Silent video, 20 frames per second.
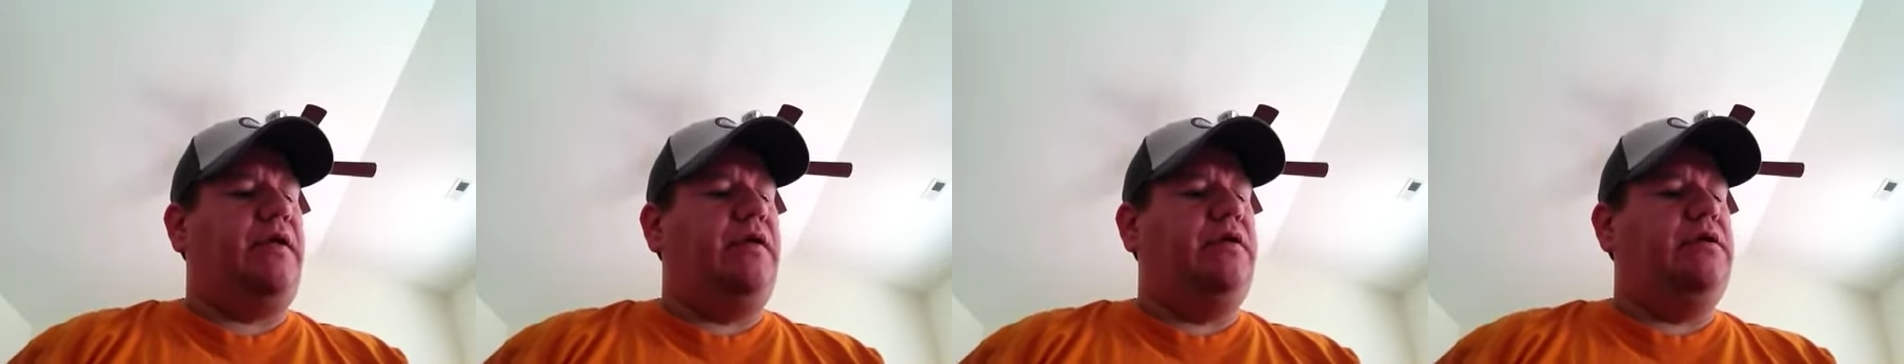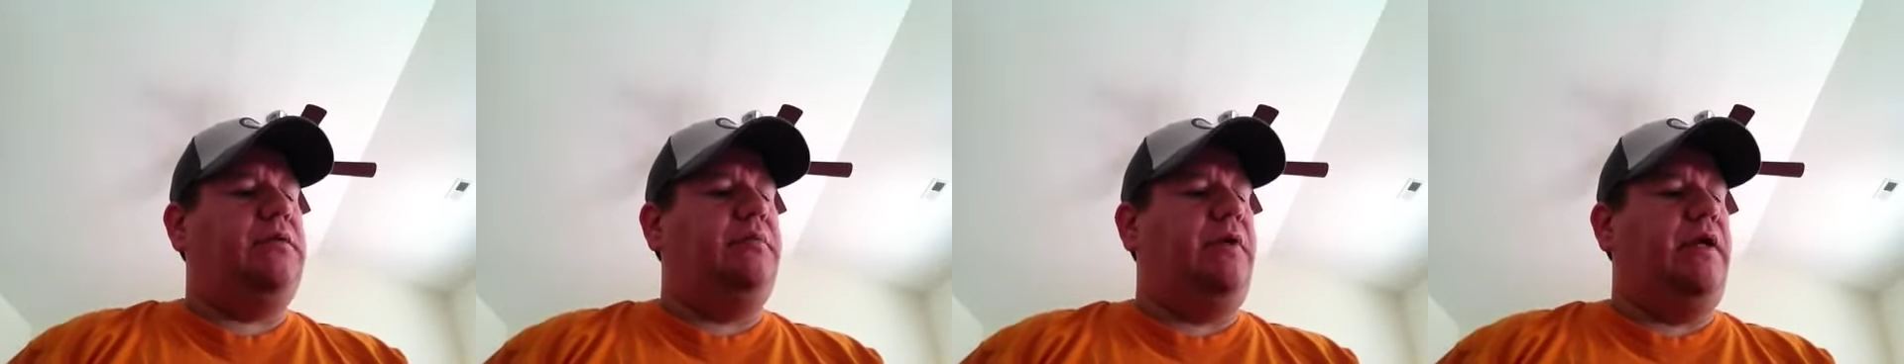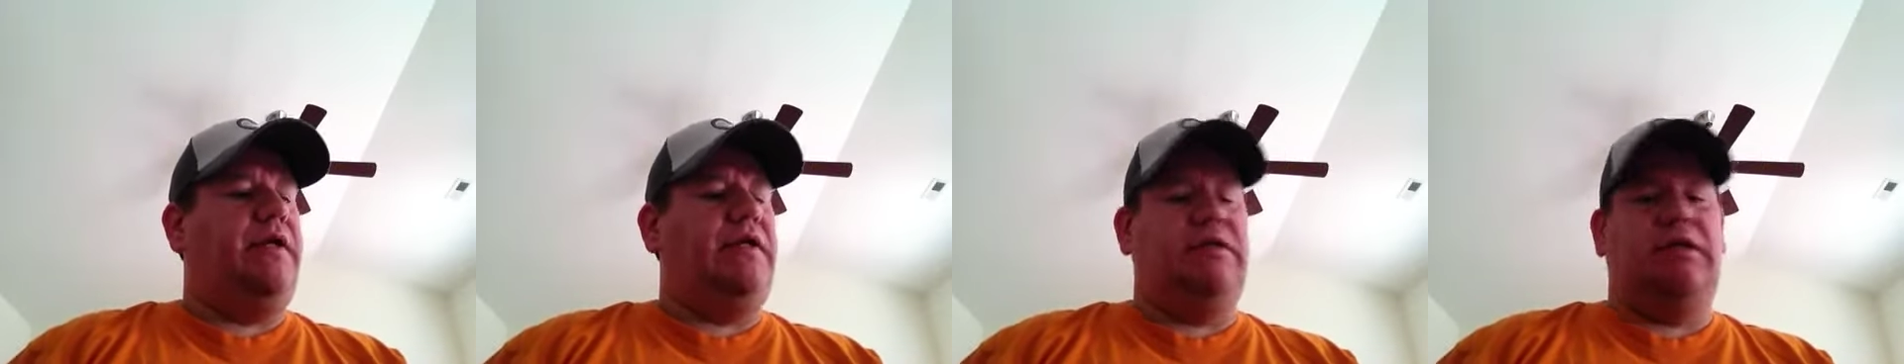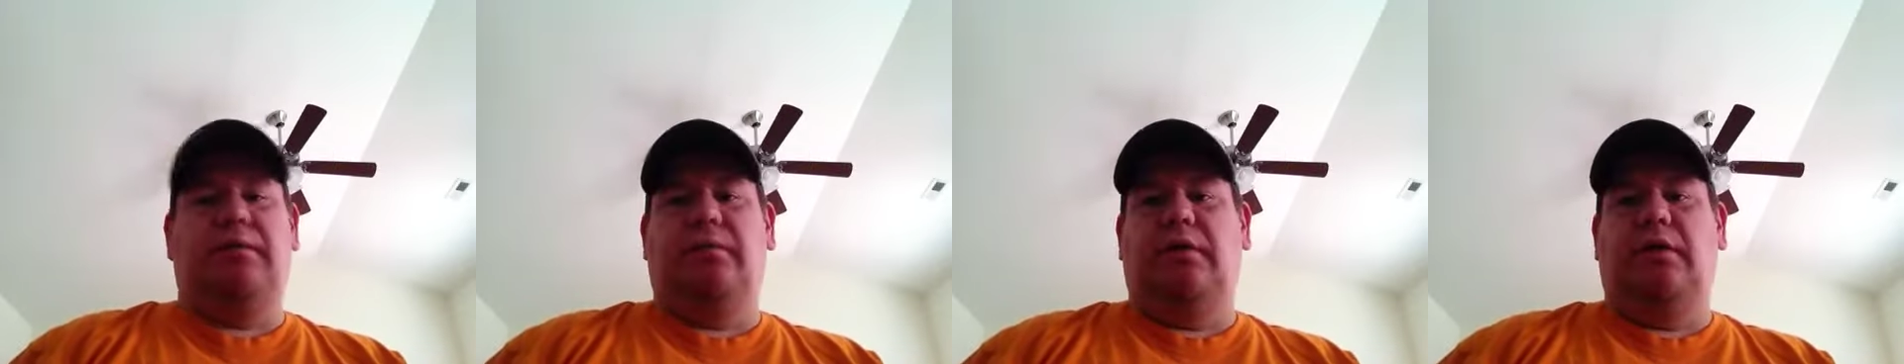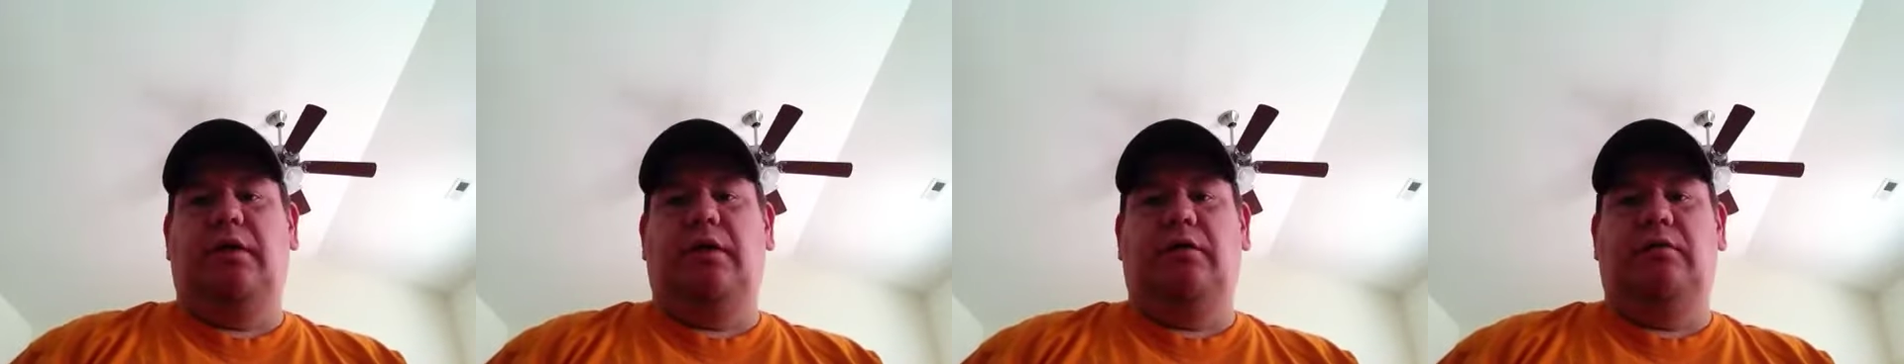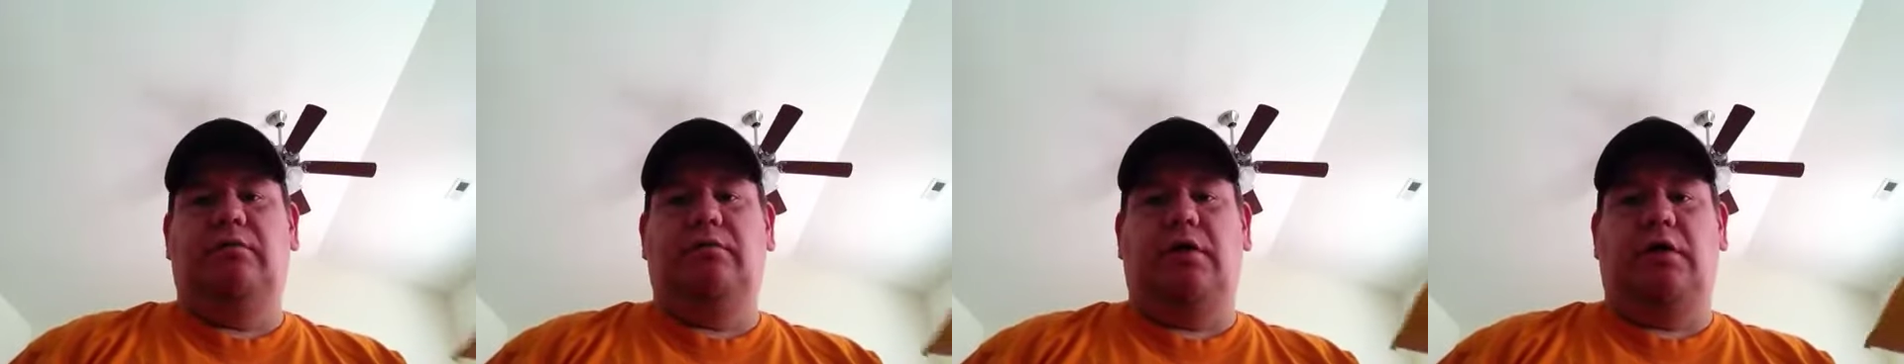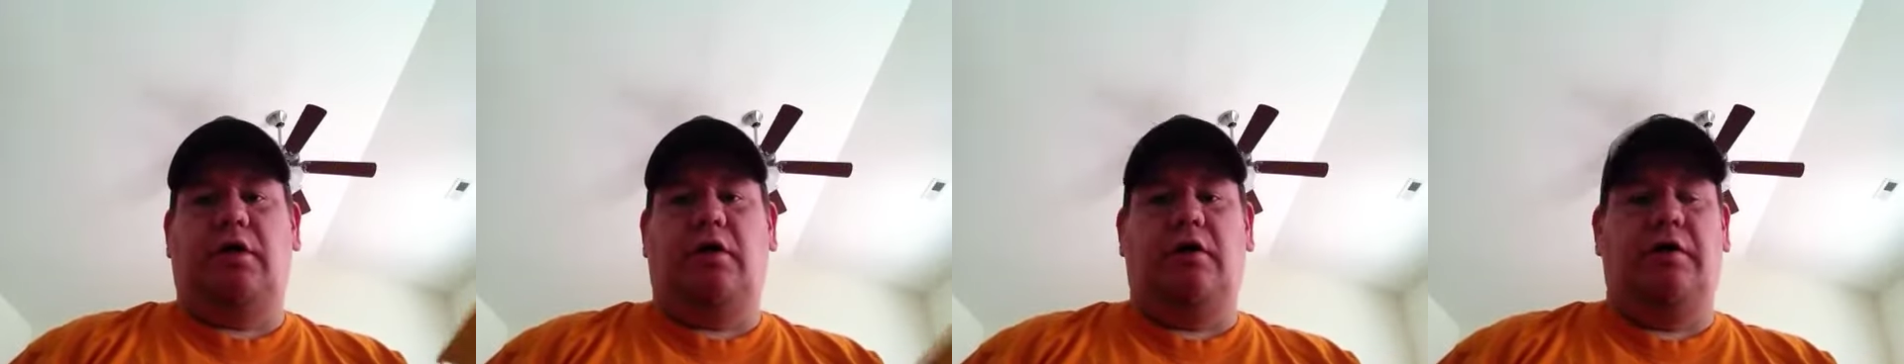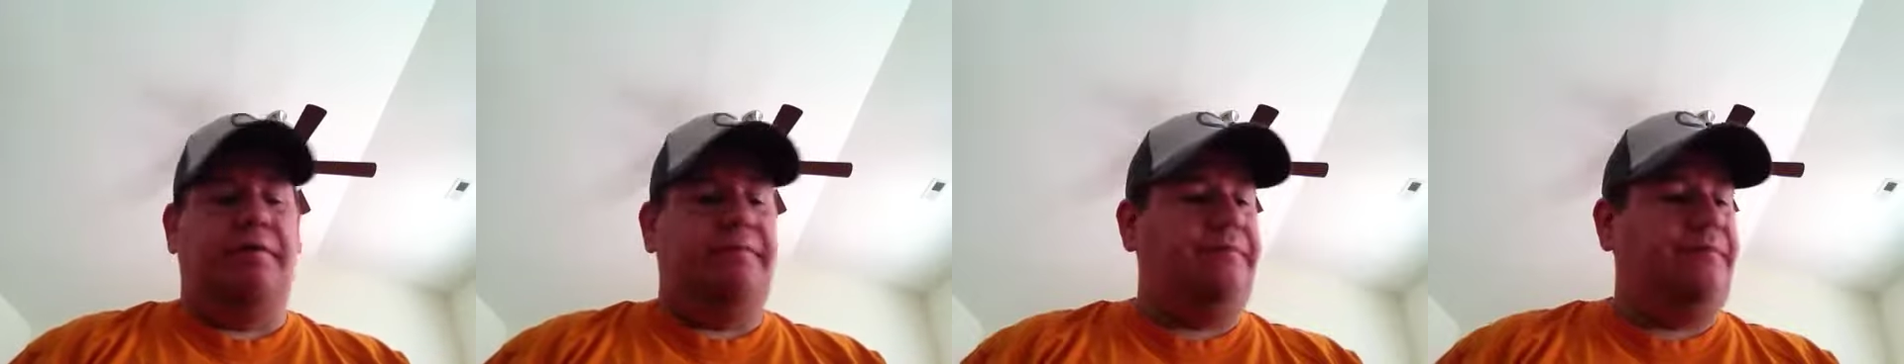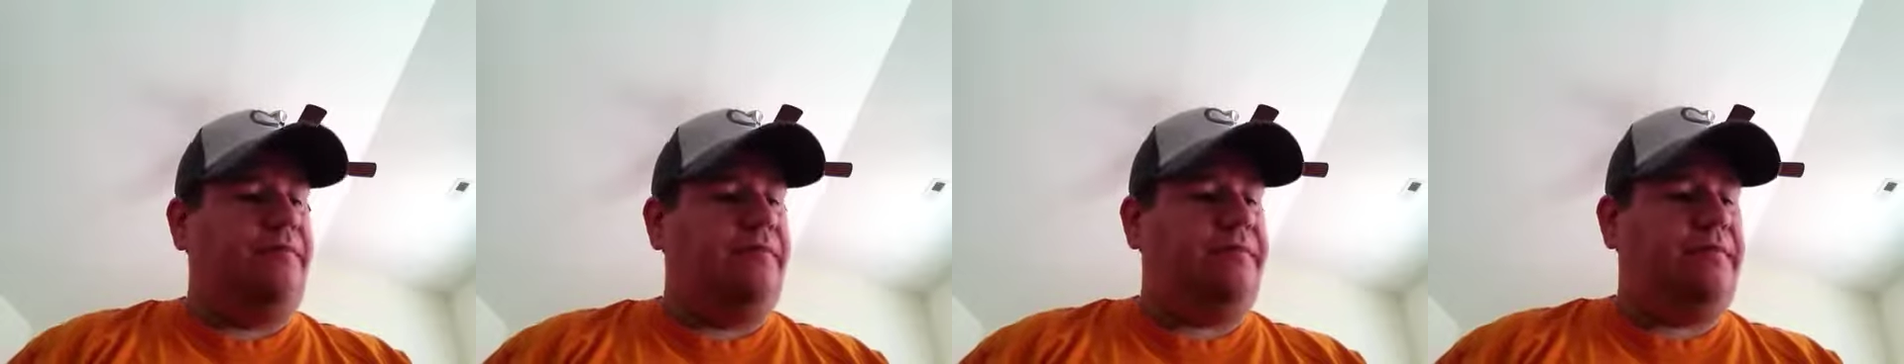somebody sent me a card.